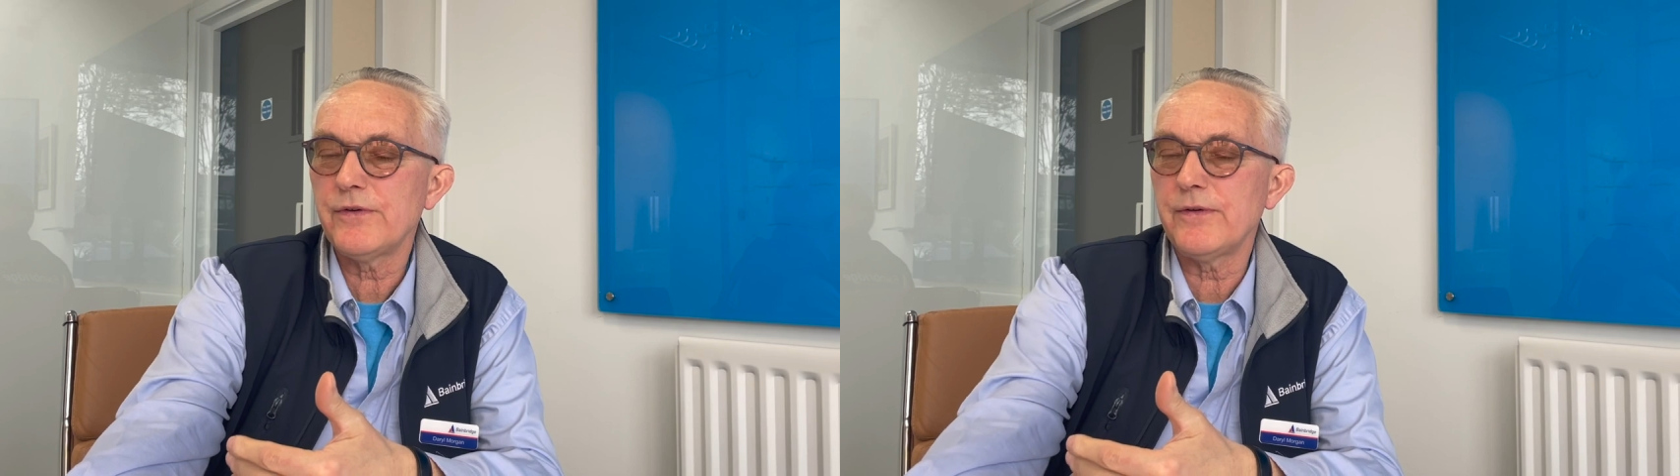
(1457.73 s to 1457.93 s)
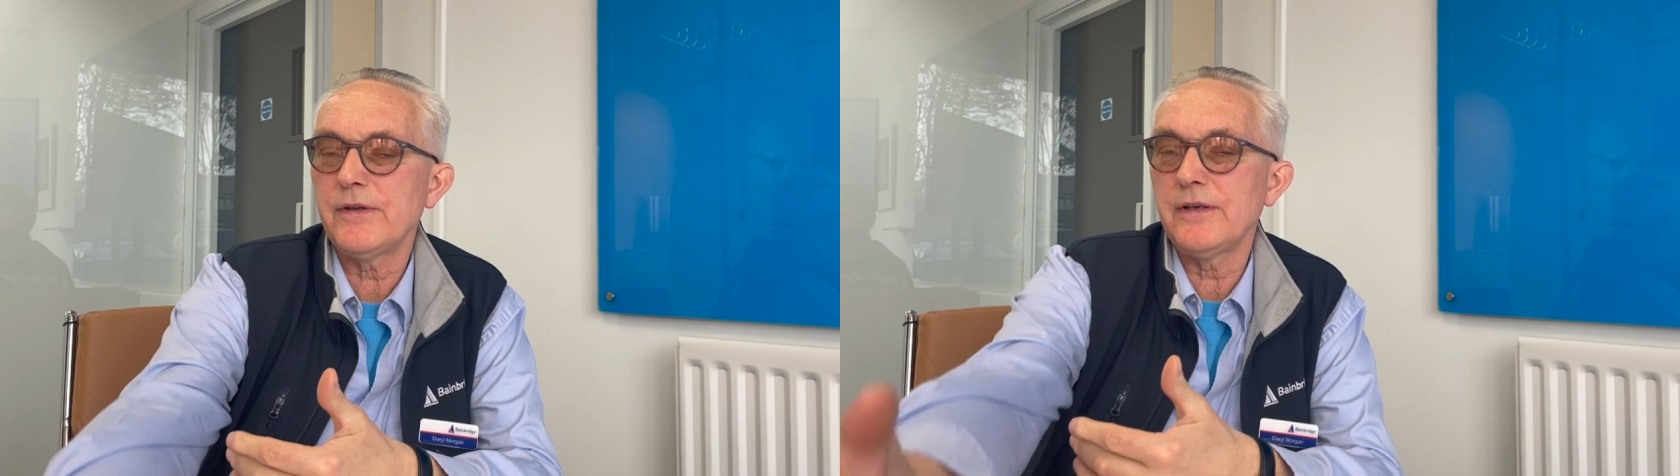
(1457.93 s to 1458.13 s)

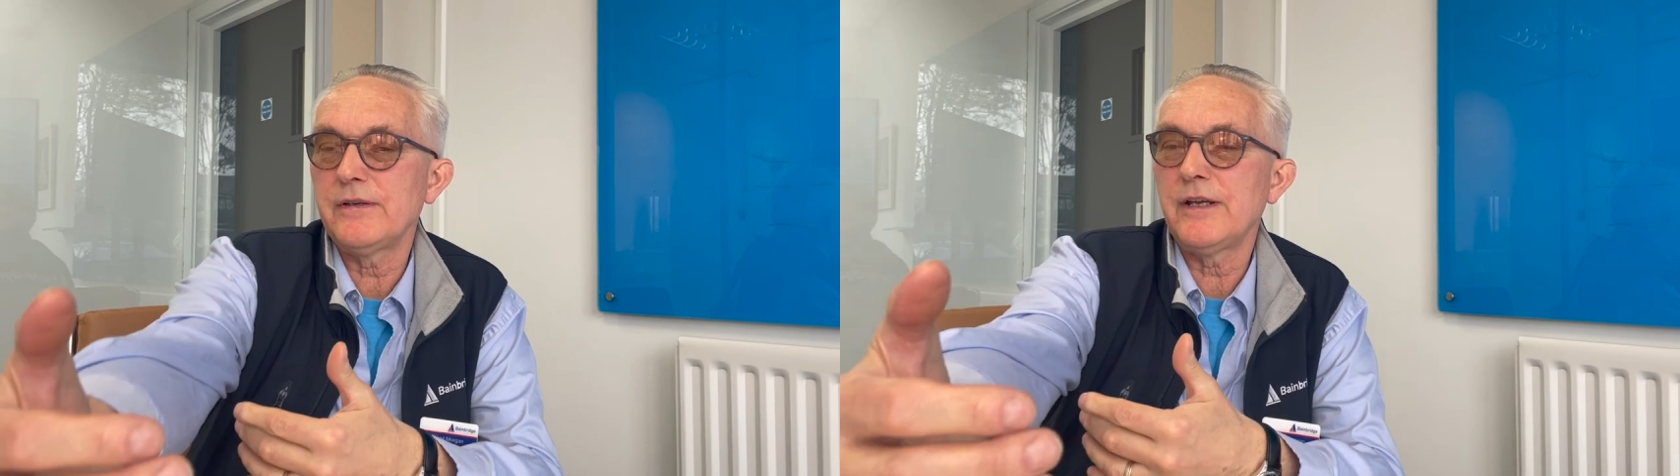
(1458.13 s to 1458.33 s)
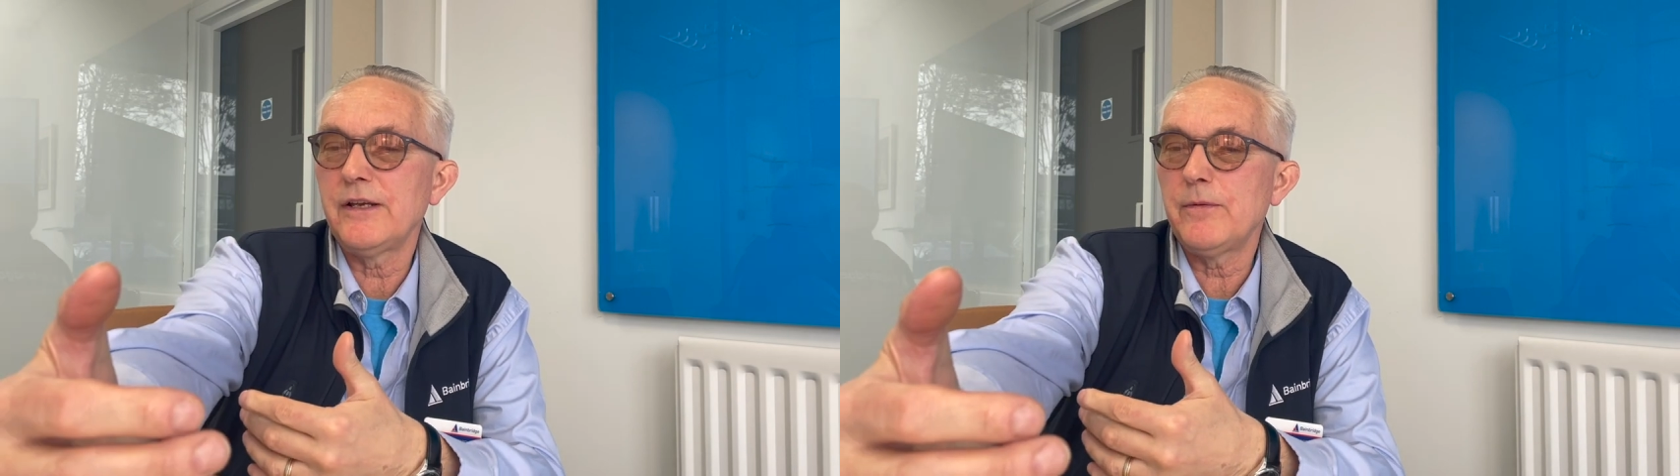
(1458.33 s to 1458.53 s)

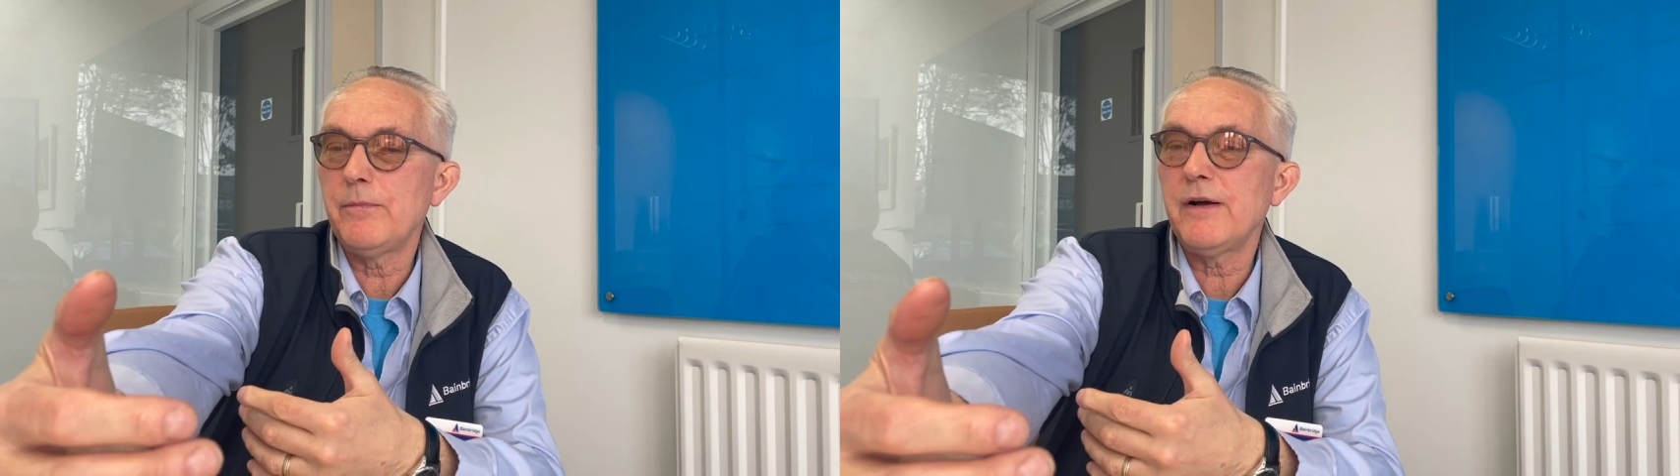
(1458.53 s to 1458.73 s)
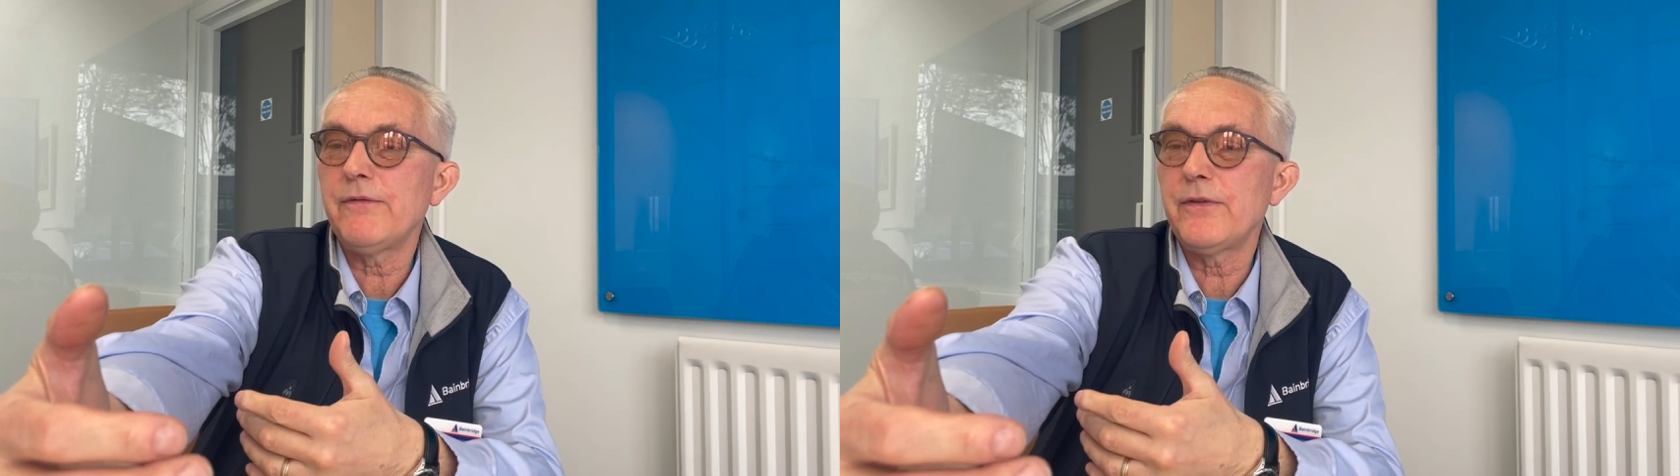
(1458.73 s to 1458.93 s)
and
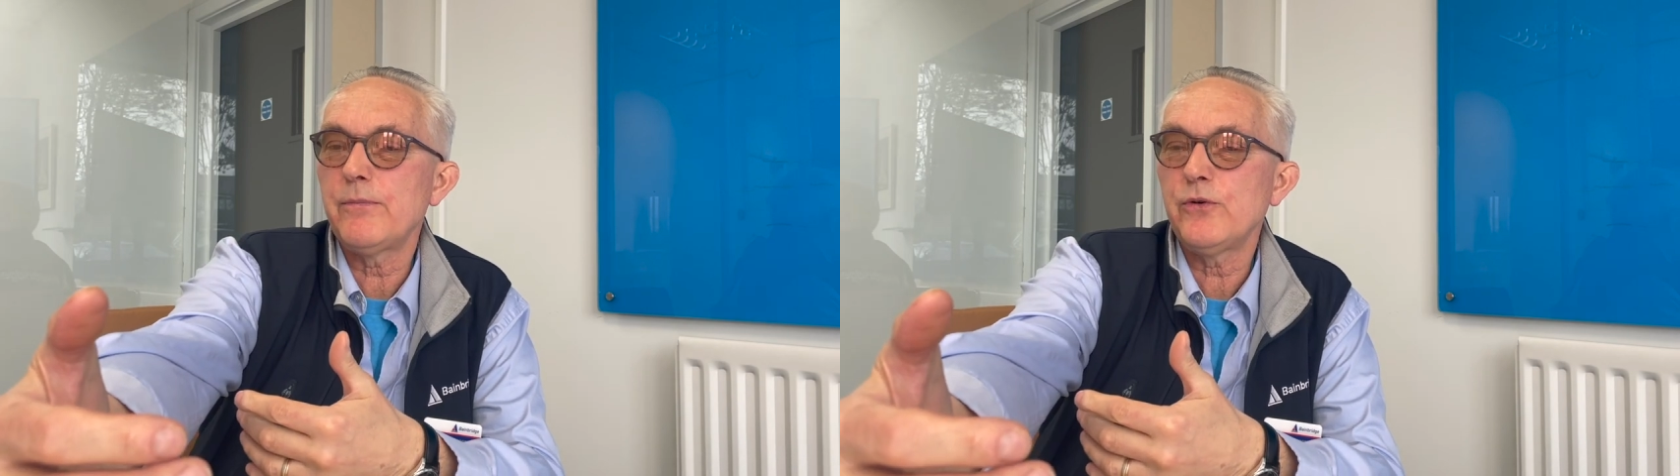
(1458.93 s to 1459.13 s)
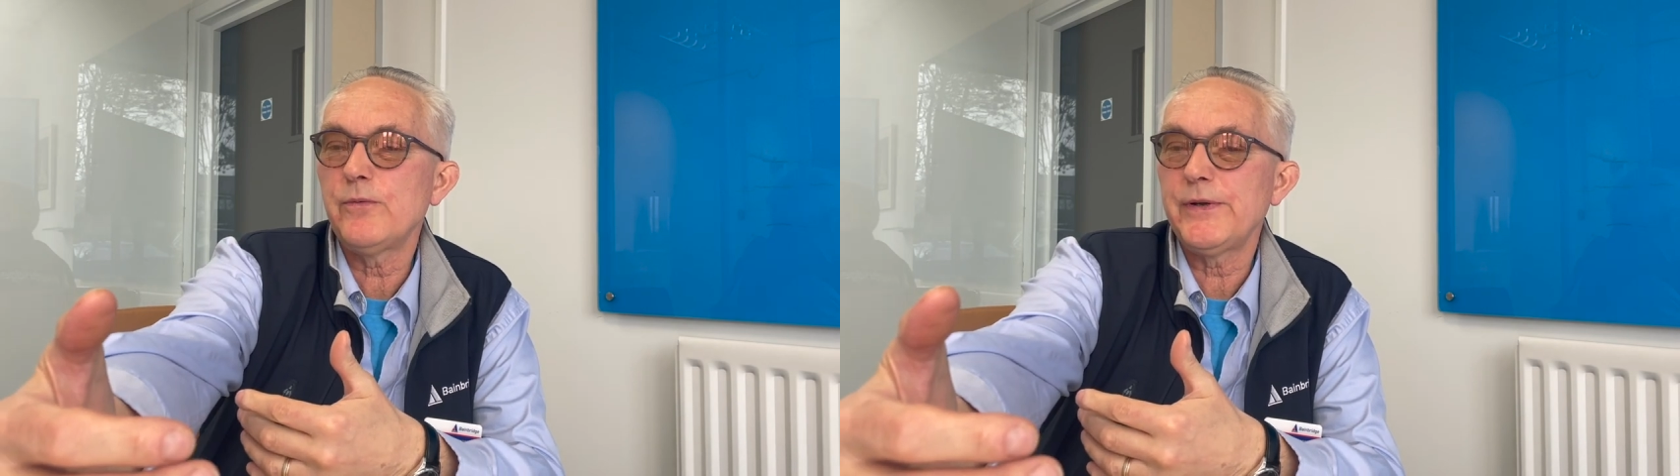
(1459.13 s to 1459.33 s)
above the
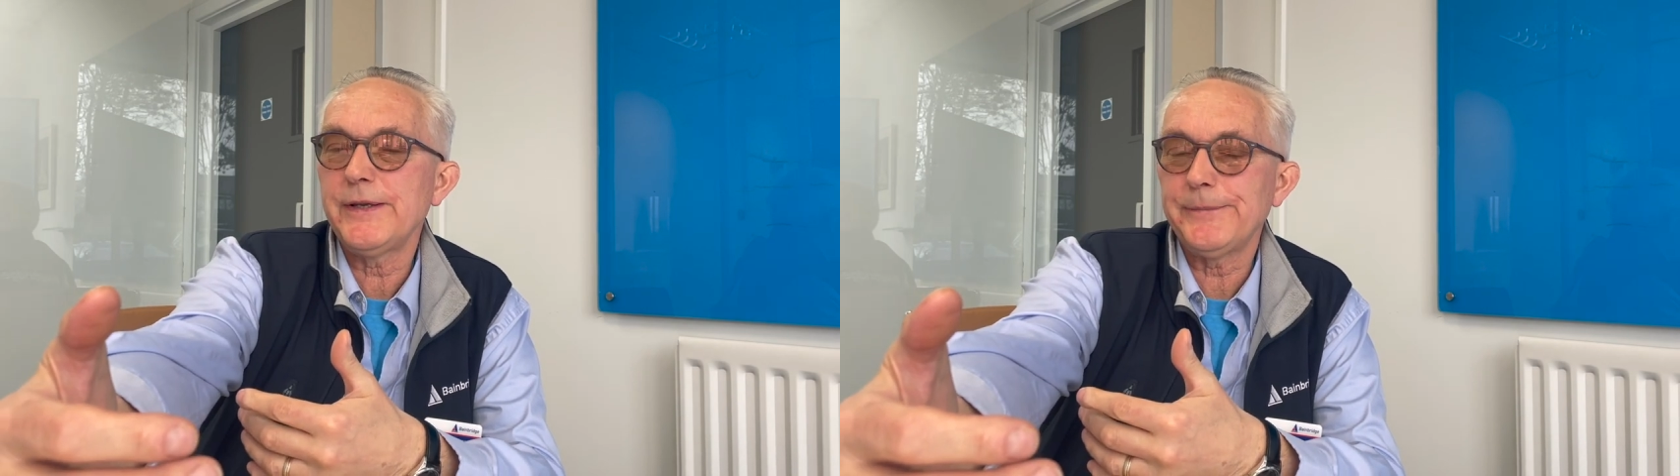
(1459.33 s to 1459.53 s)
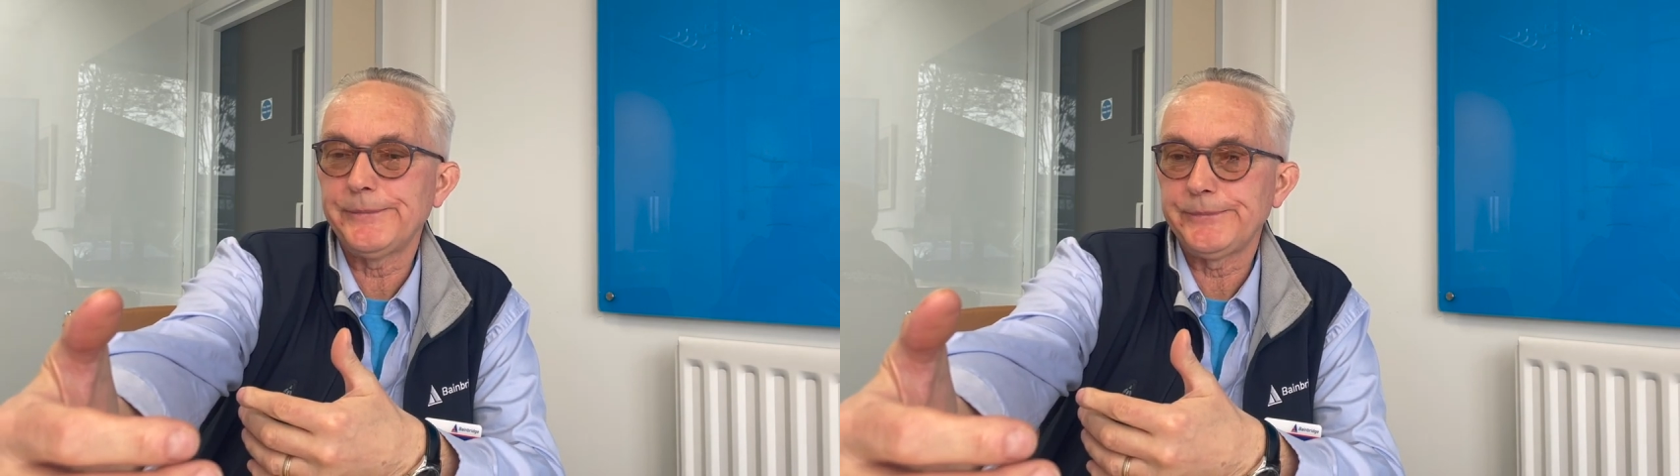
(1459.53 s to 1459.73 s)

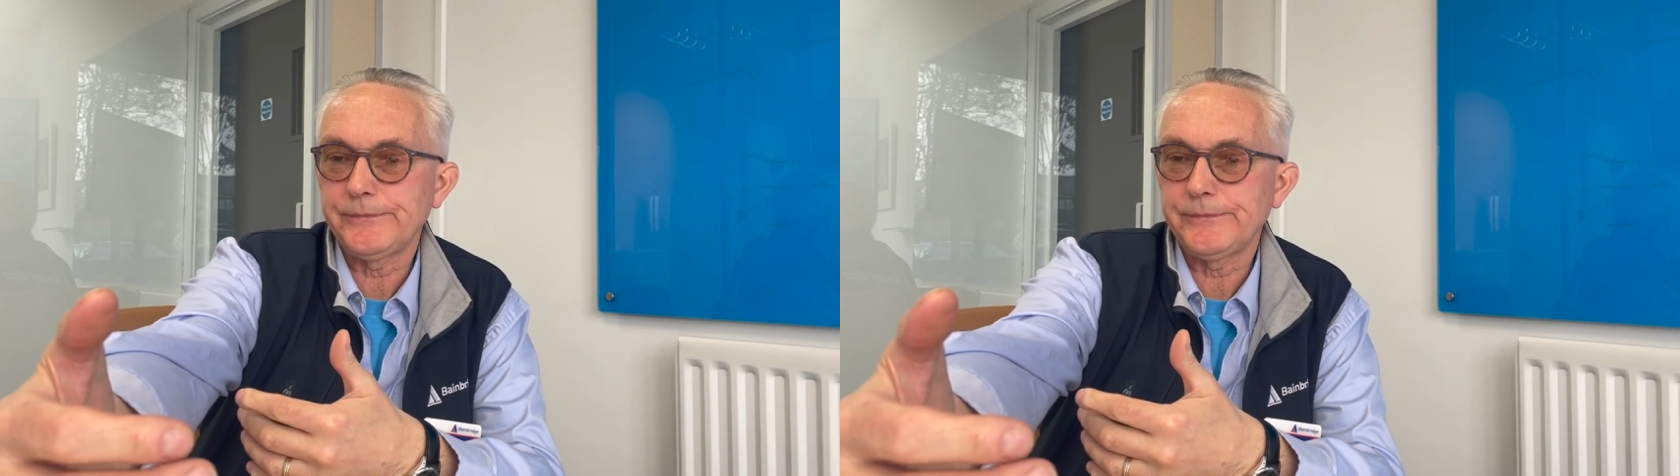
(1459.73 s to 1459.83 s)
pulpit.